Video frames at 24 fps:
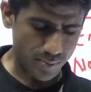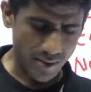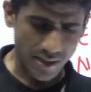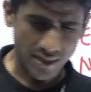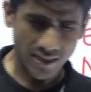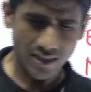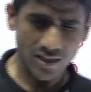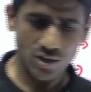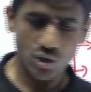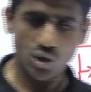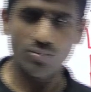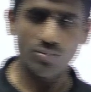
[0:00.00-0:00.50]

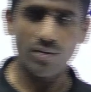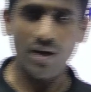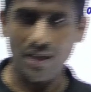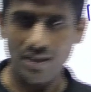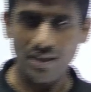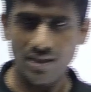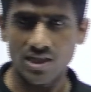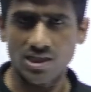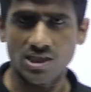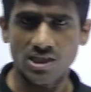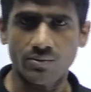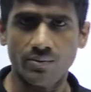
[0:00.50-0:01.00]
practice of
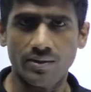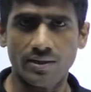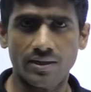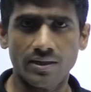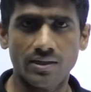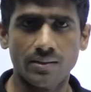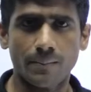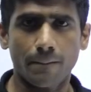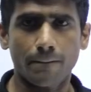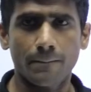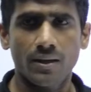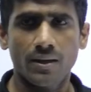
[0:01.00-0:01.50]

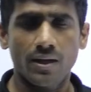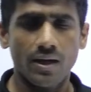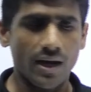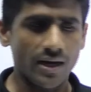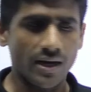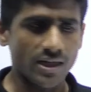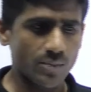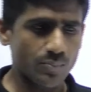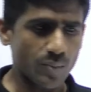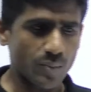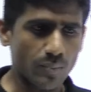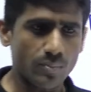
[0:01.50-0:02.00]
untouchability
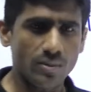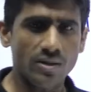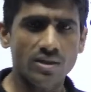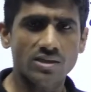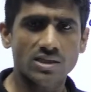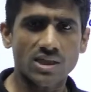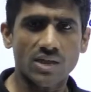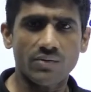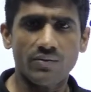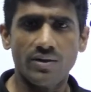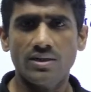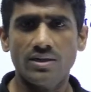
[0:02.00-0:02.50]
and the
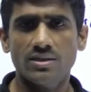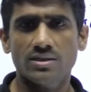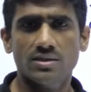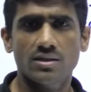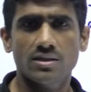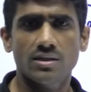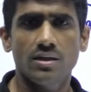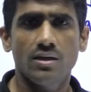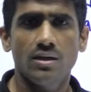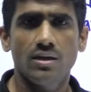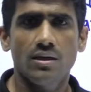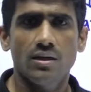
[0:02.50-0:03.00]
public
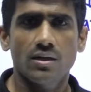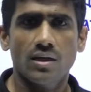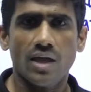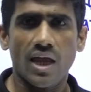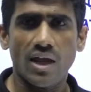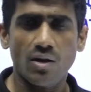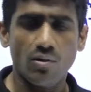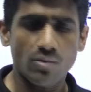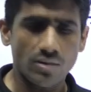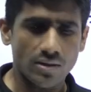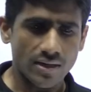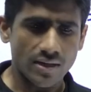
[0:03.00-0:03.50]
servants
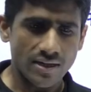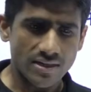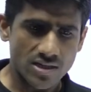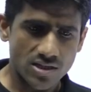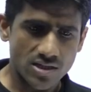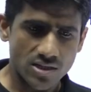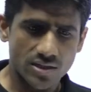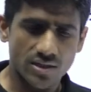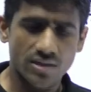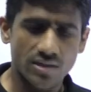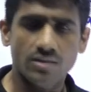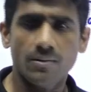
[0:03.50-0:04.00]
cannot
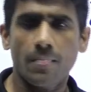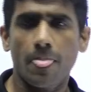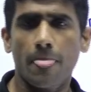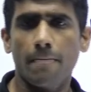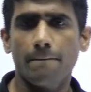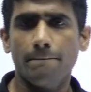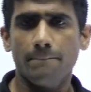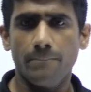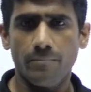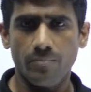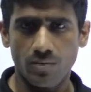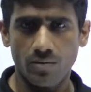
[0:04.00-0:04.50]
register
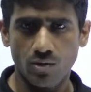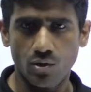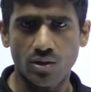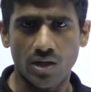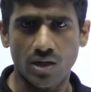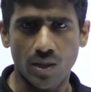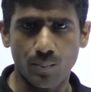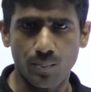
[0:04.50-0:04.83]
your